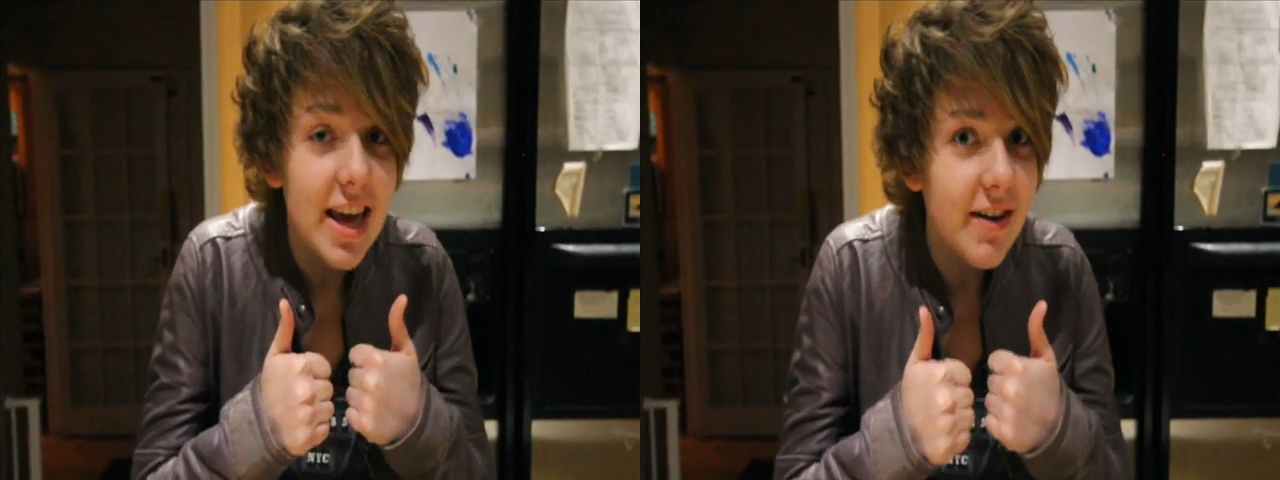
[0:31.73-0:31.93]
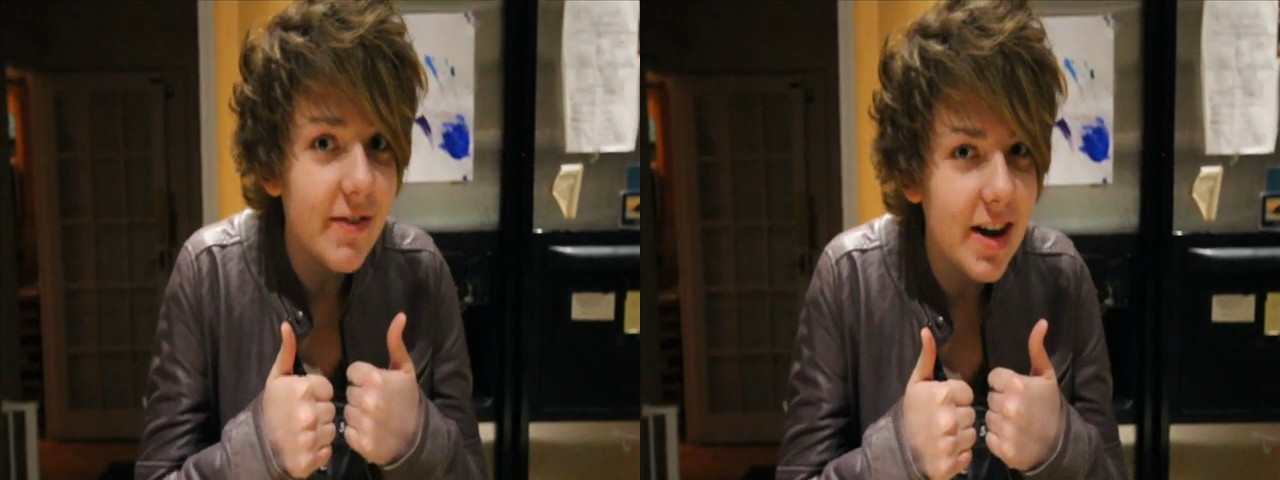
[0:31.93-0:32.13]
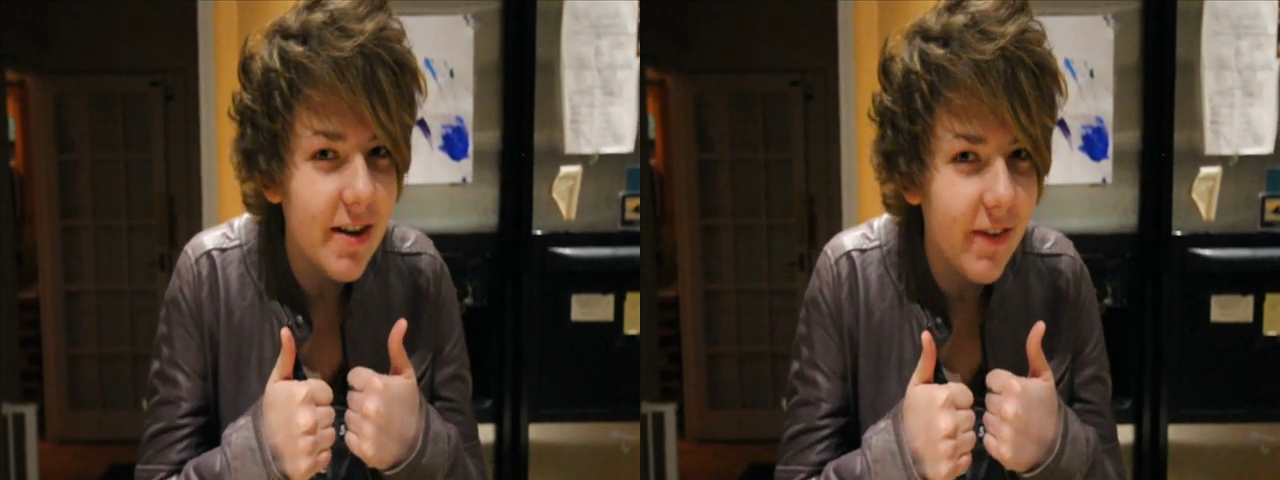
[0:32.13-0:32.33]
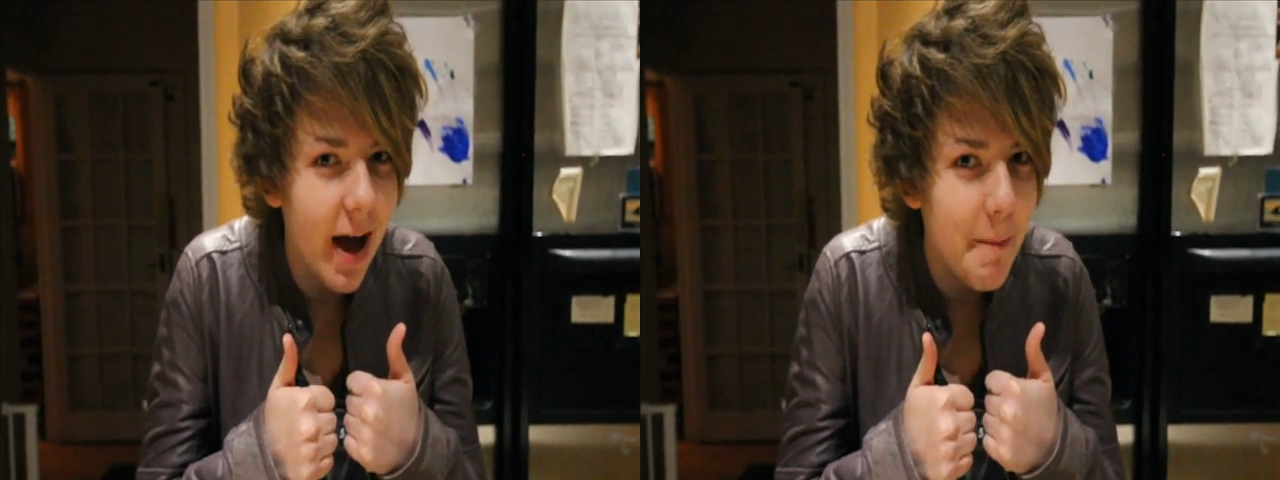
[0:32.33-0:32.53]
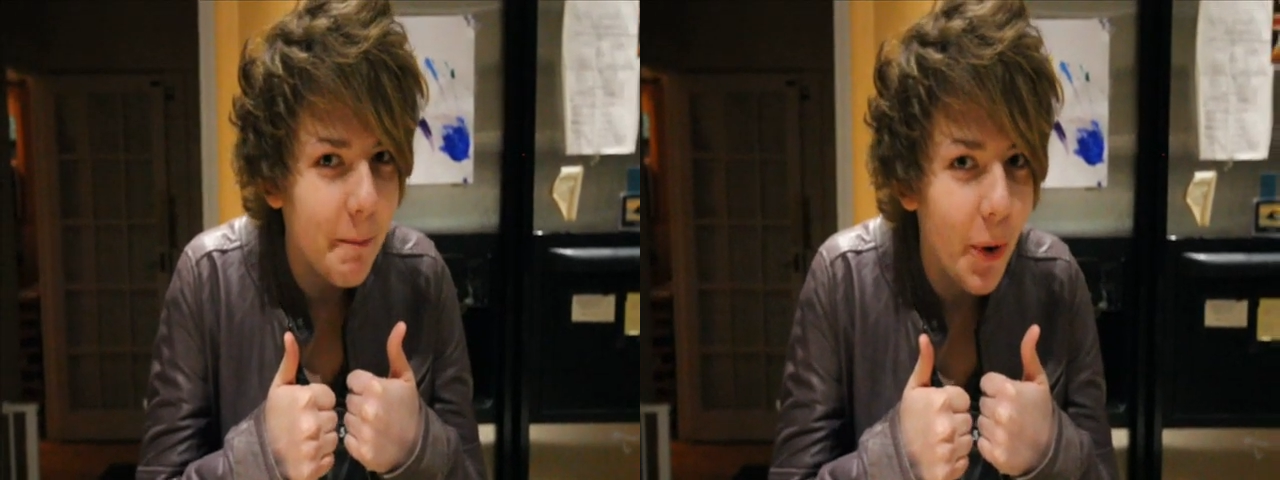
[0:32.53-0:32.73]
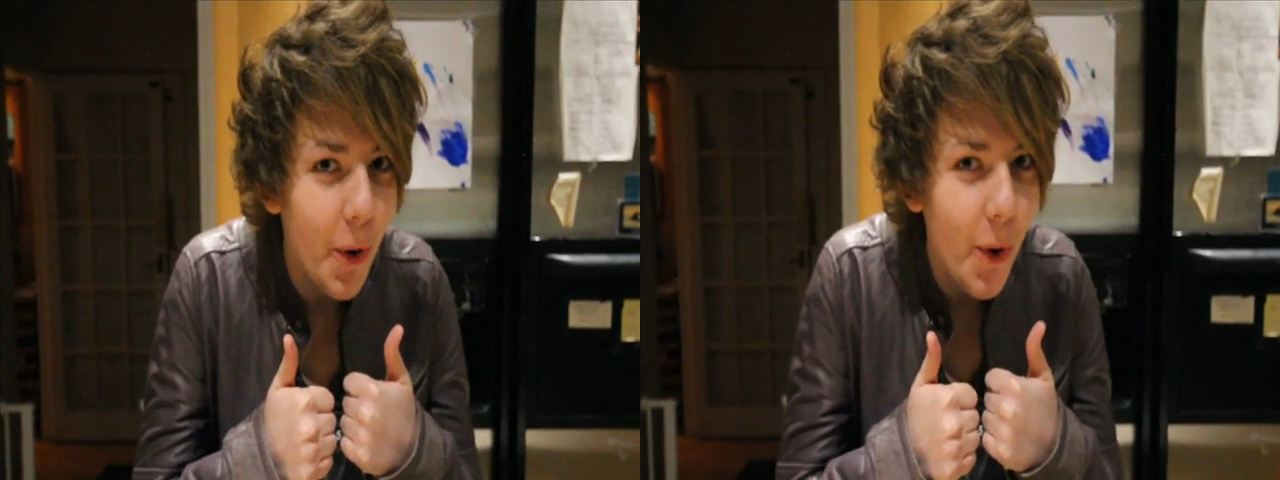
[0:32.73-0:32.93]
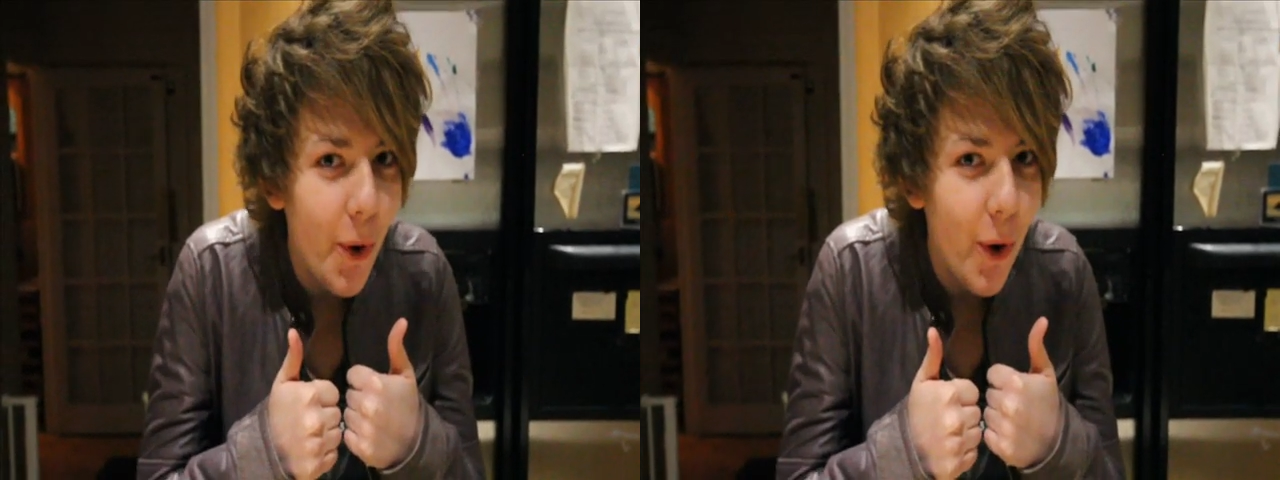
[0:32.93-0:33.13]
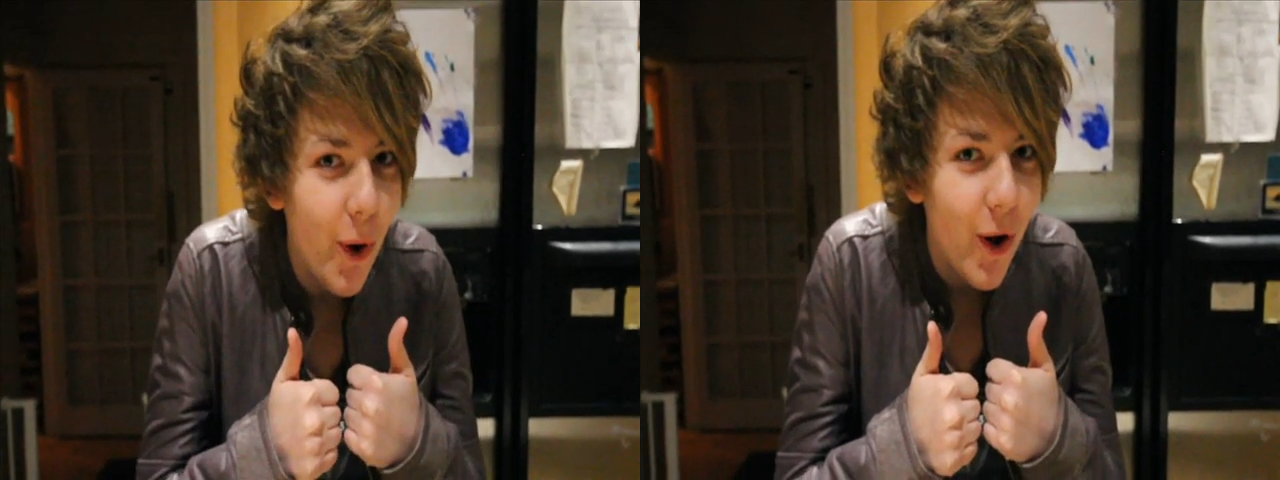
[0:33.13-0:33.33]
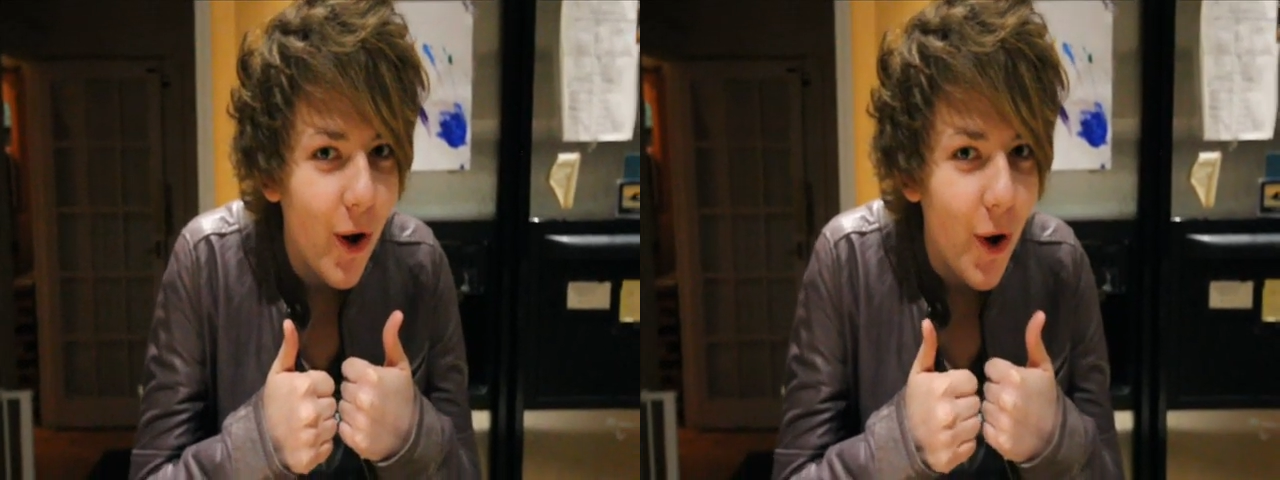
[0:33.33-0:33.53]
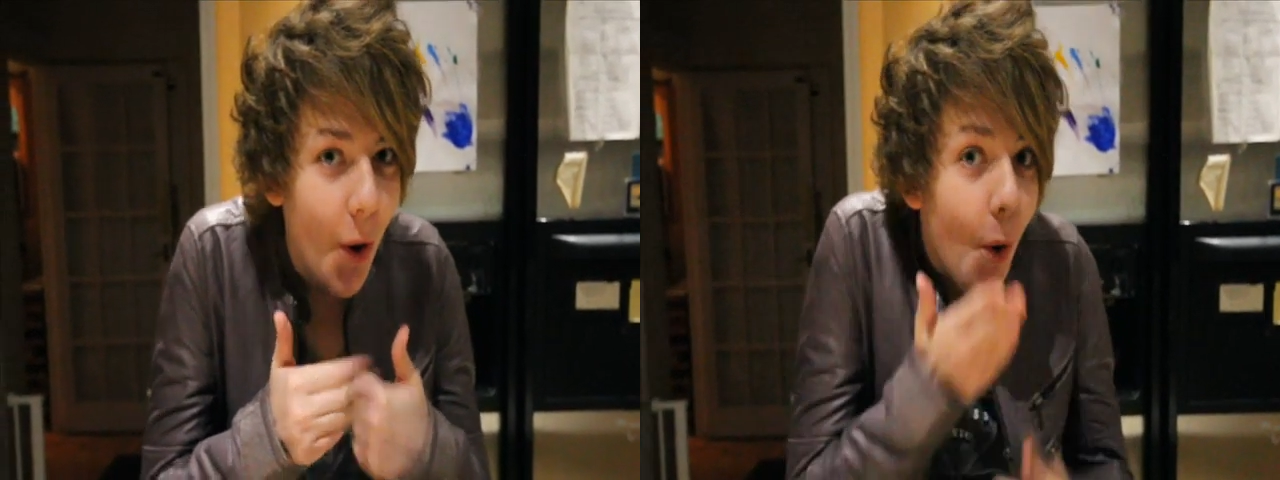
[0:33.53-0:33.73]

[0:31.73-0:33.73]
even if I'm poor.